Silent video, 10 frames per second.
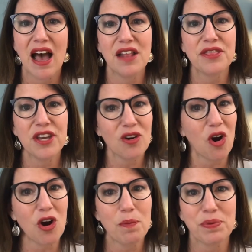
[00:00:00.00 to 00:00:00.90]
And there
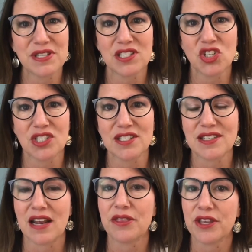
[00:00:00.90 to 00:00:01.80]
are
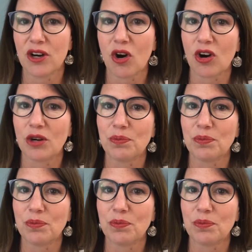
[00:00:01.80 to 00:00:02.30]
positions and there are